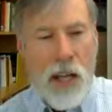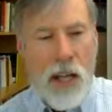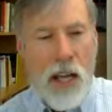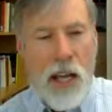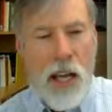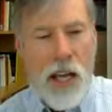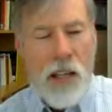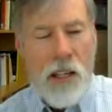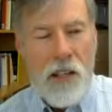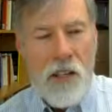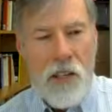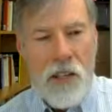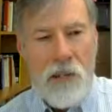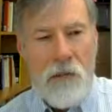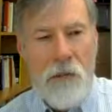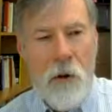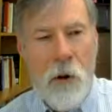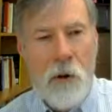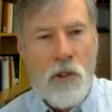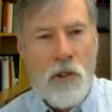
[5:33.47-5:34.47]
as
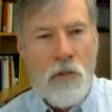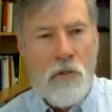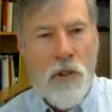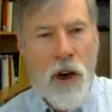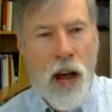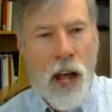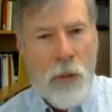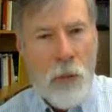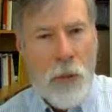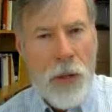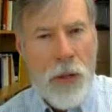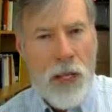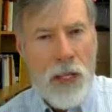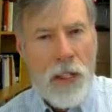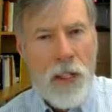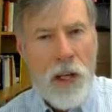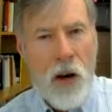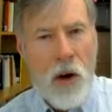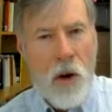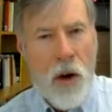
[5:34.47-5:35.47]
folks following it
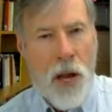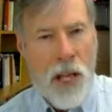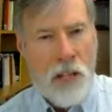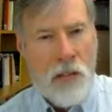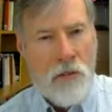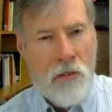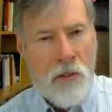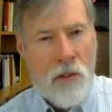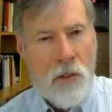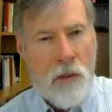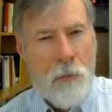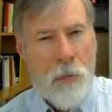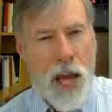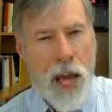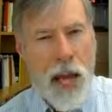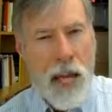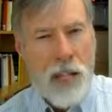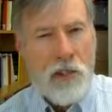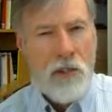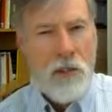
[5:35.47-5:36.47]
know, has for the
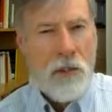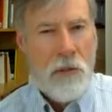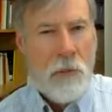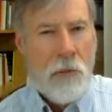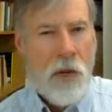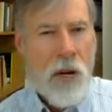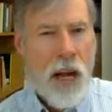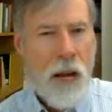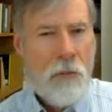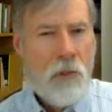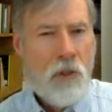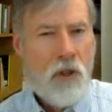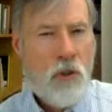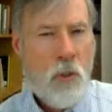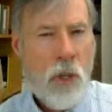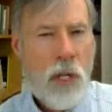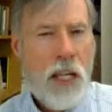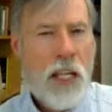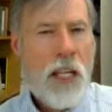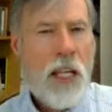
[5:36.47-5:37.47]
past perhaps
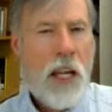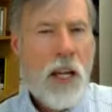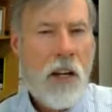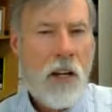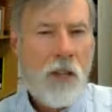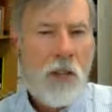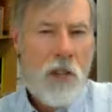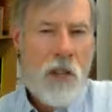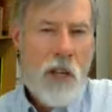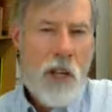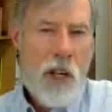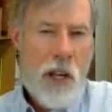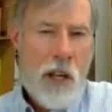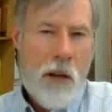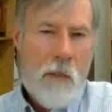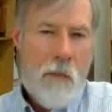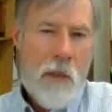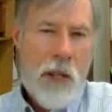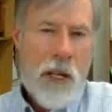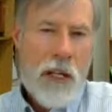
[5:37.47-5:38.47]
20 years
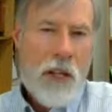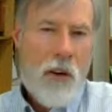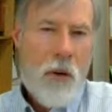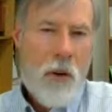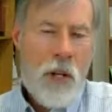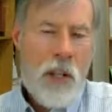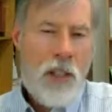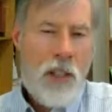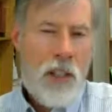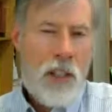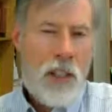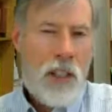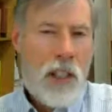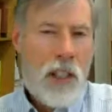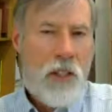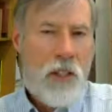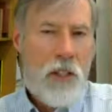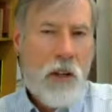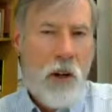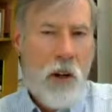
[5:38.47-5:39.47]
been increasingly
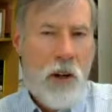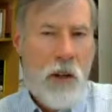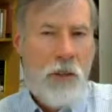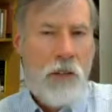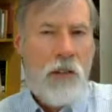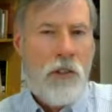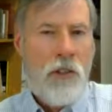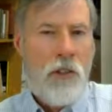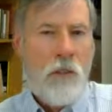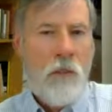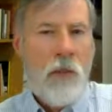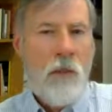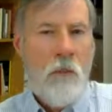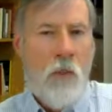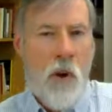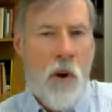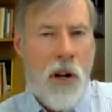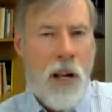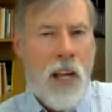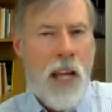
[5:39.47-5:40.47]
turned to be
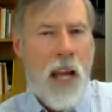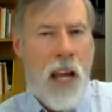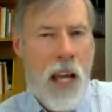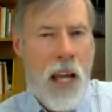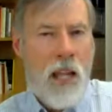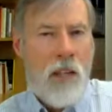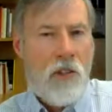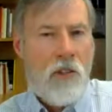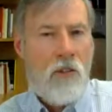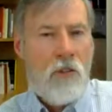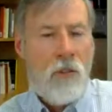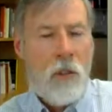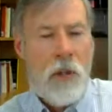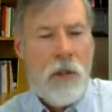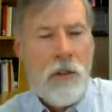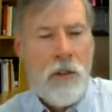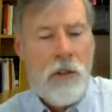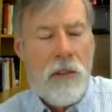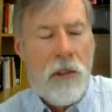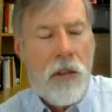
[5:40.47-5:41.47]
more engaged with
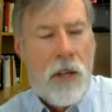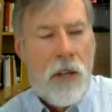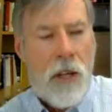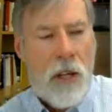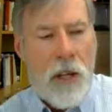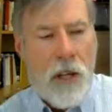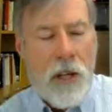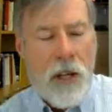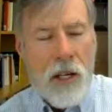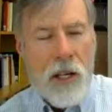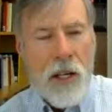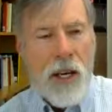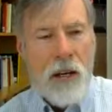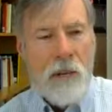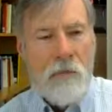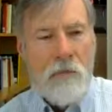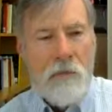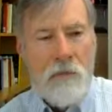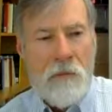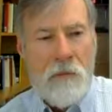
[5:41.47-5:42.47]

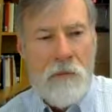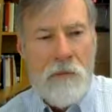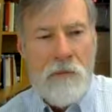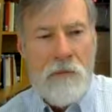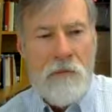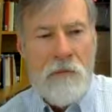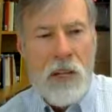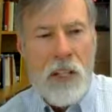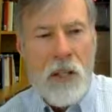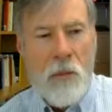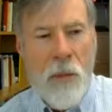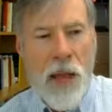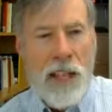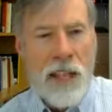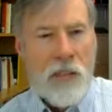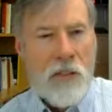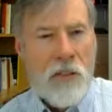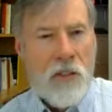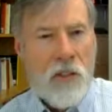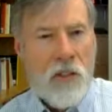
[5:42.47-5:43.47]
um,
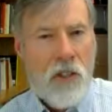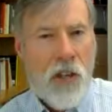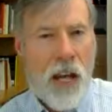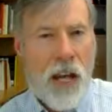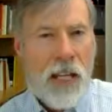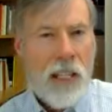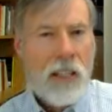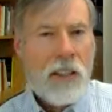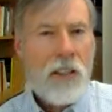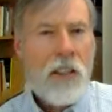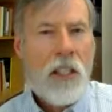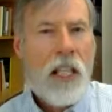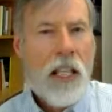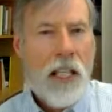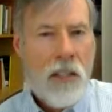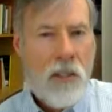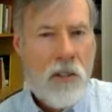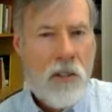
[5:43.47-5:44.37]
fundamental societal needs,